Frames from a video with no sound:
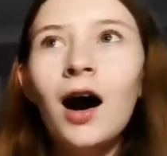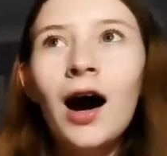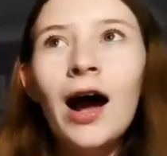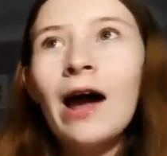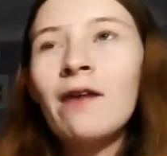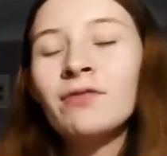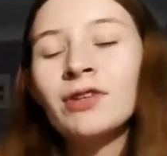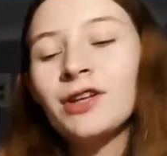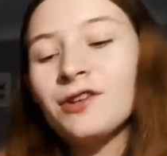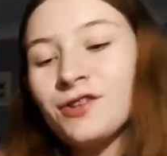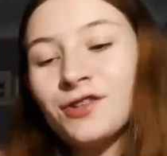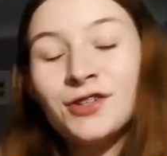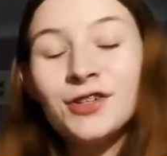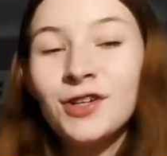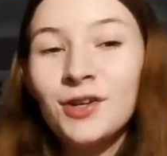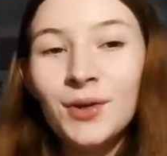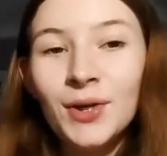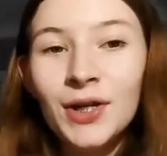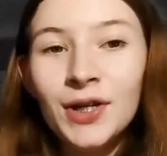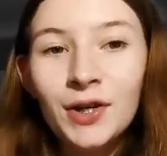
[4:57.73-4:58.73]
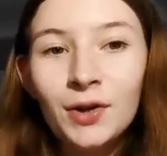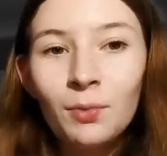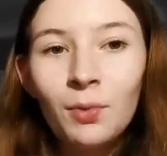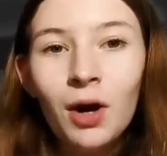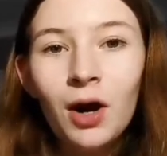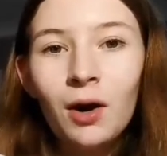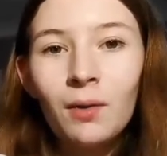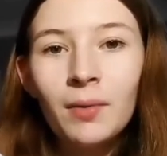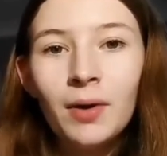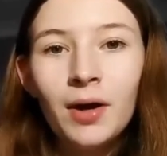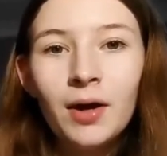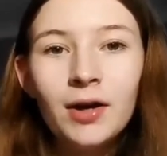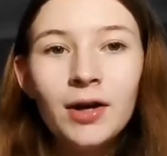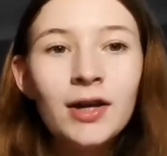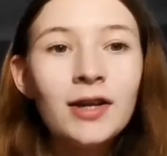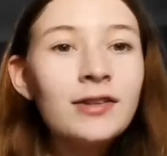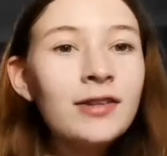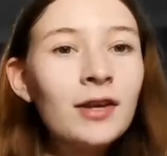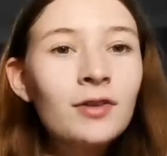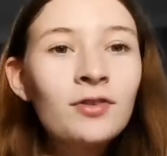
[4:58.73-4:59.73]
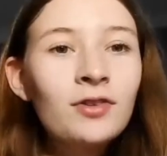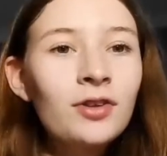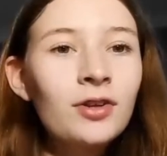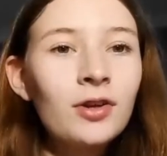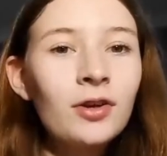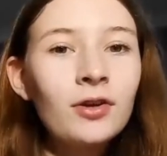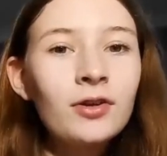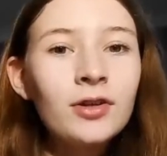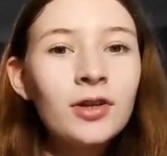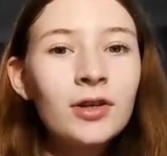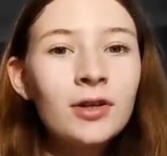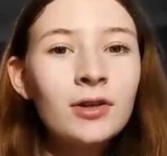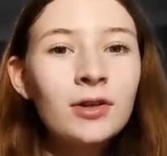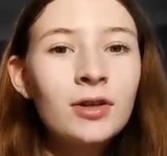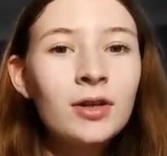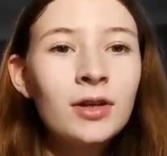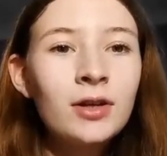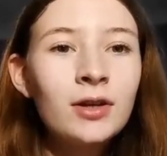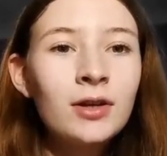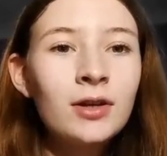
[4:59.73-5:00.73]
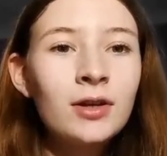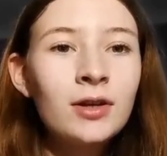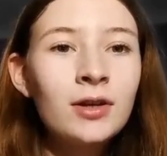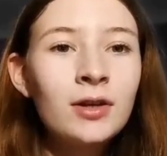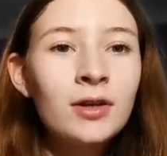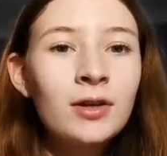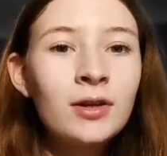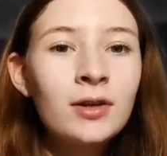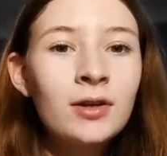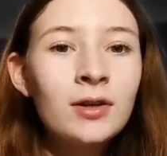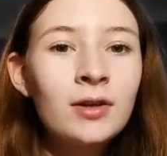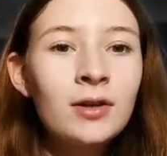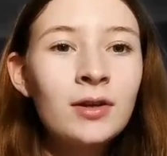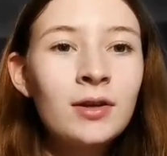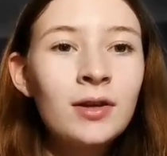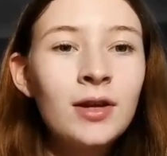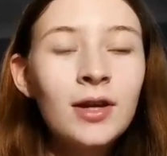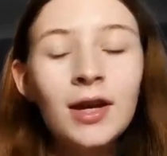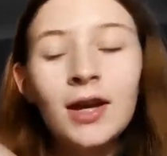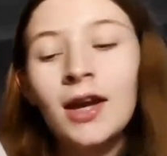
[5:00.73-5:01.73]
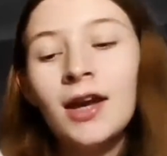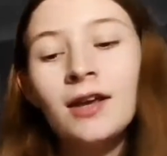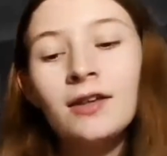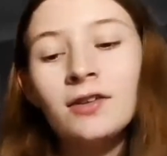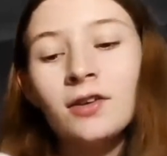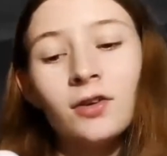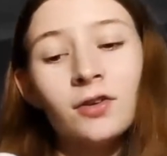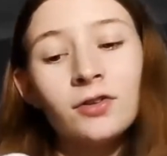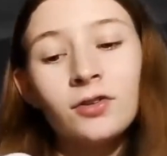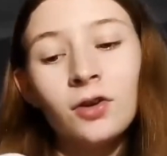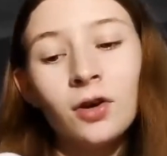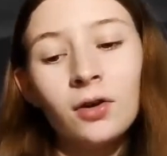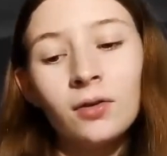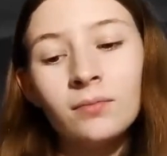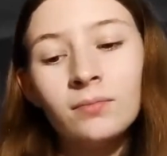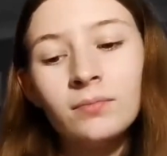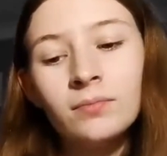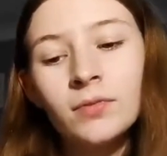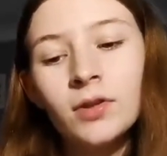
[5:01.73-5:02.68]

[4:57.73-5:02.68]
I haven't listened to it in a while, but it sounds so good. It is a good song.